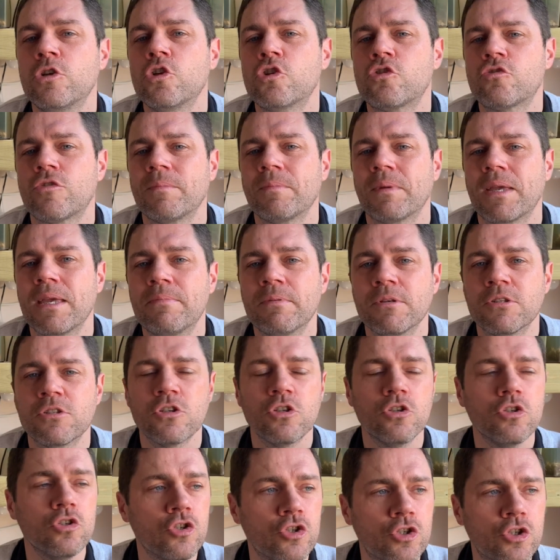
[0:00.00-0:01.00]
shrimp keepers,
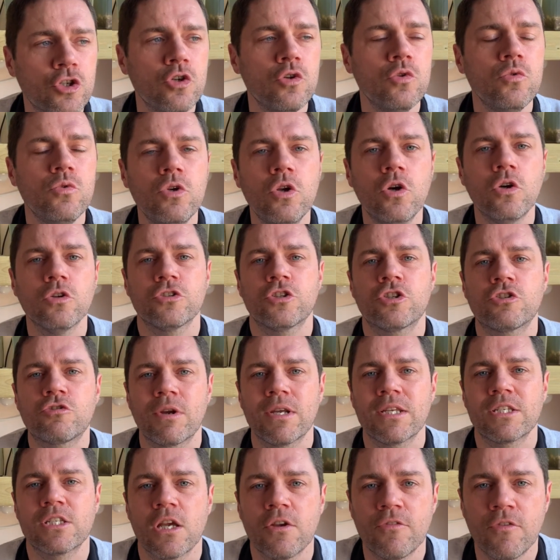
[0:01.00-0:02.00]
do not
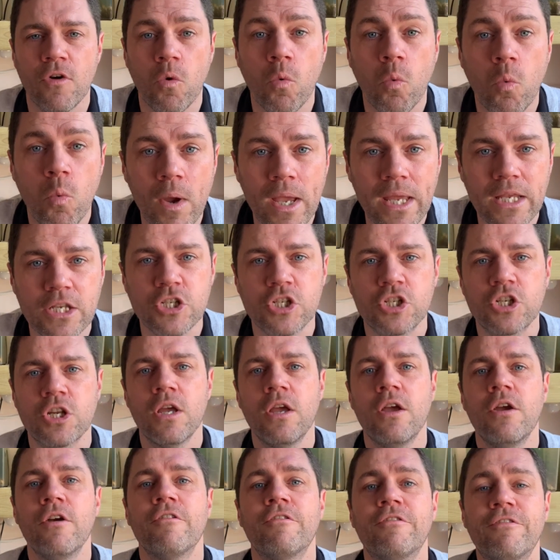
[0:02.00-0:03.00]
stress over which
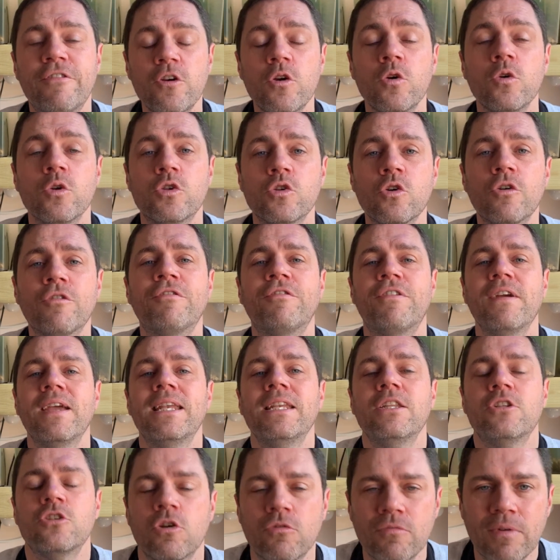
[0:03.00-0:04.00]
food you're
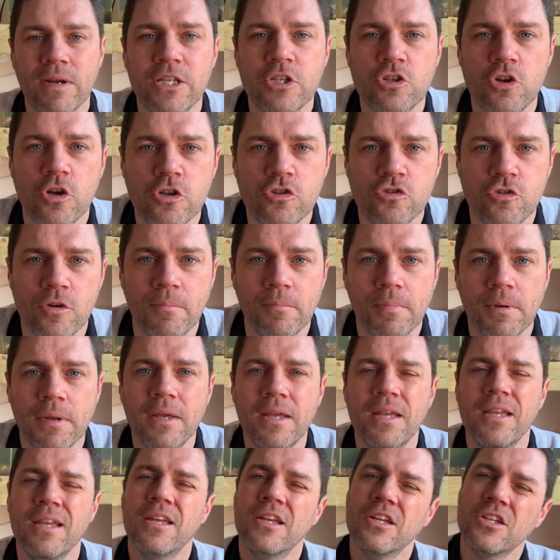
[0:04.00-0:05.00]
feeding to your red cherry shrimp.
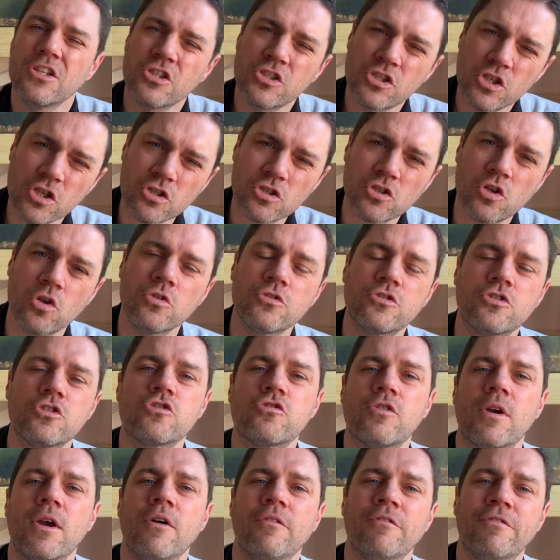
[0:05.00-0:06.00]
Just
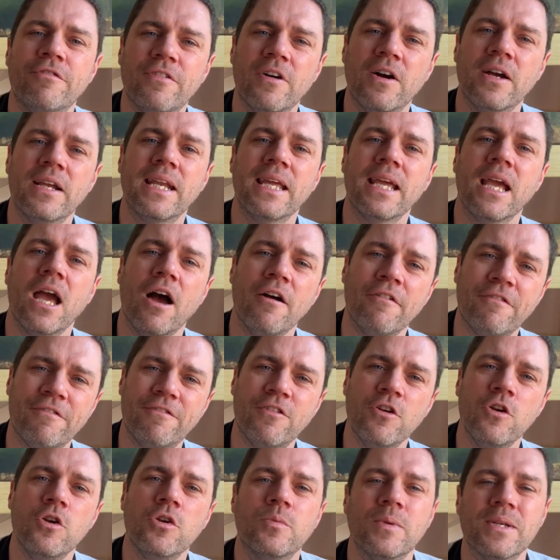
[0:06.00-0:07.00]
concentrate on finding a
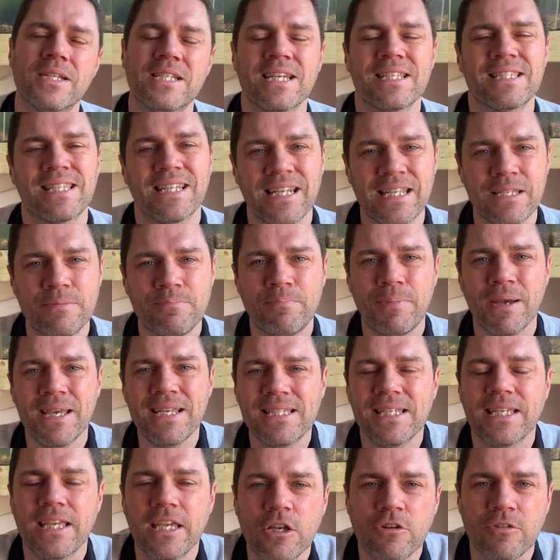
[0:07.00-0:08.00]
food which has at least
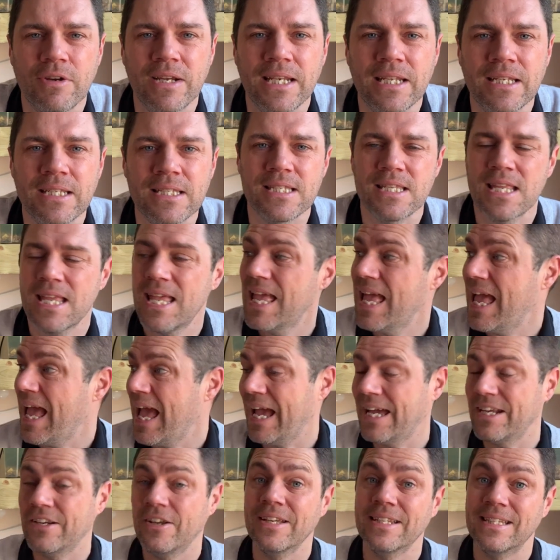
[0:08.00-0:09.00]
basic ingredients
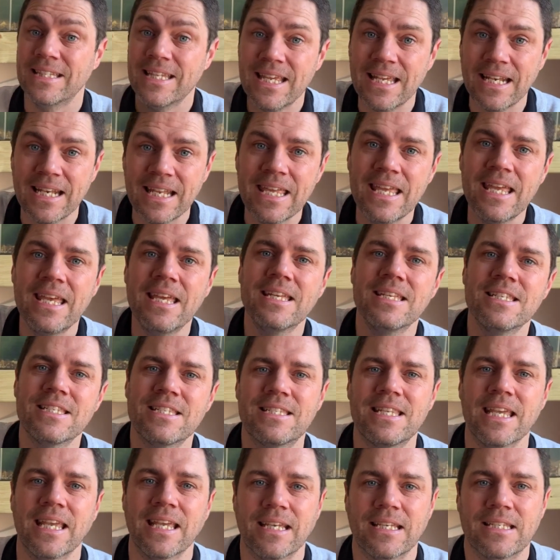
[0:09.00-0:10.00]
and ideally
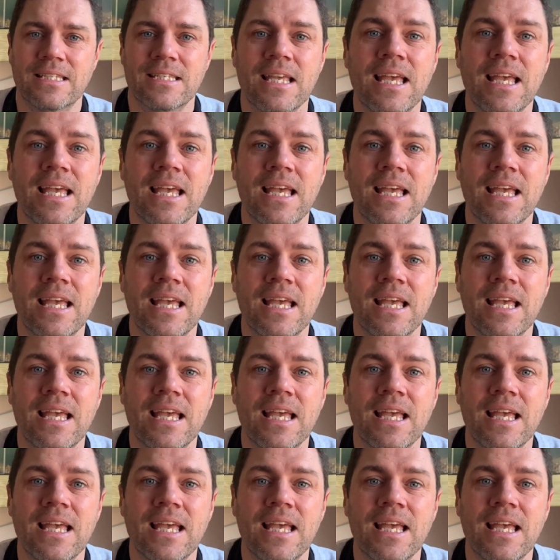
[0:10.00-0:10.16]
sinks,